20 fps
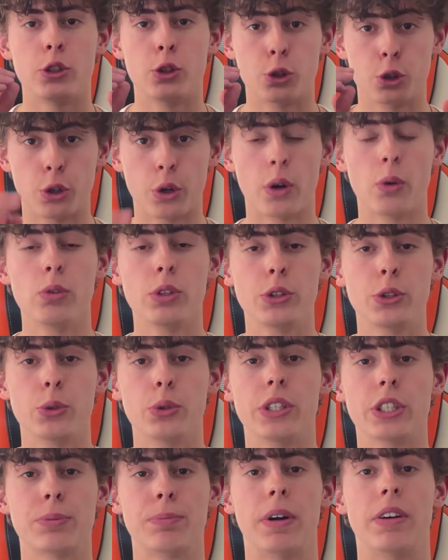You should only do
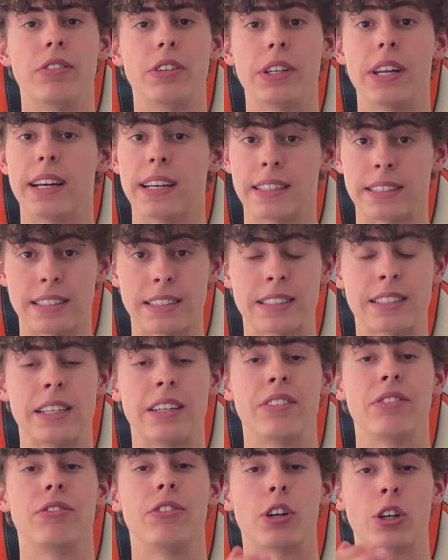this method, as I
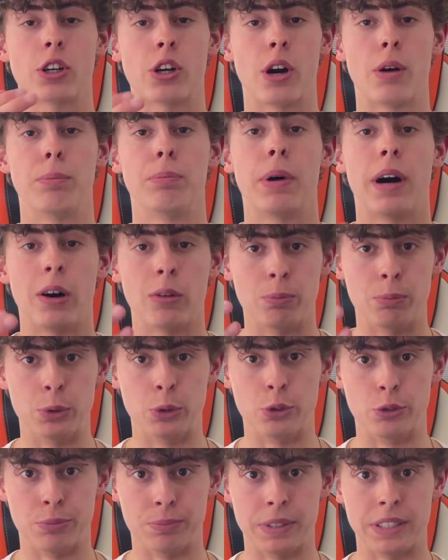said, for compound
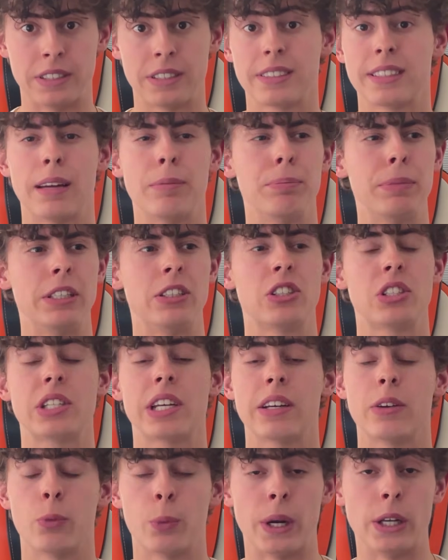movements. That means
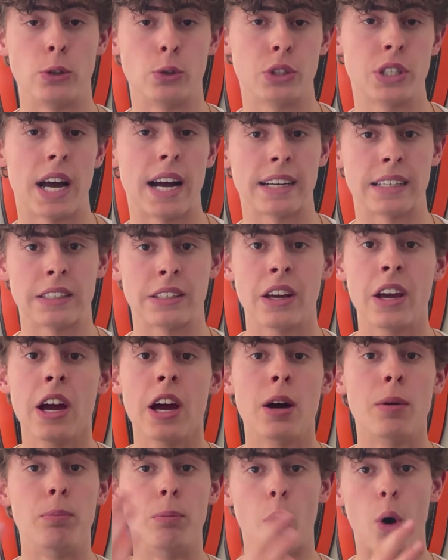where you target
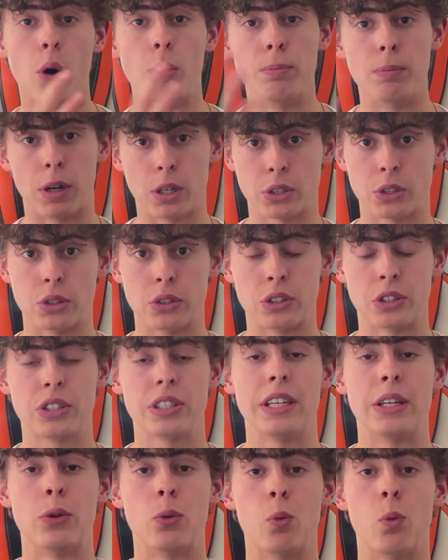more muscles
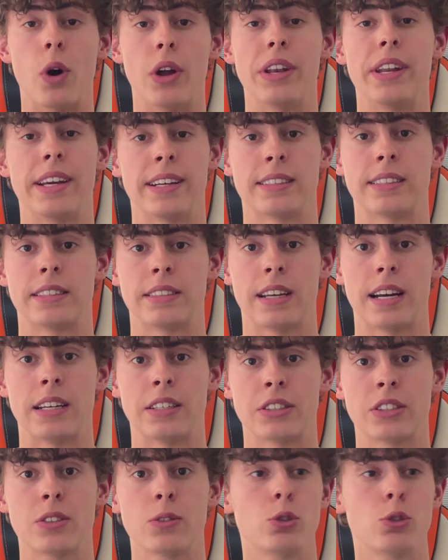in one exercise.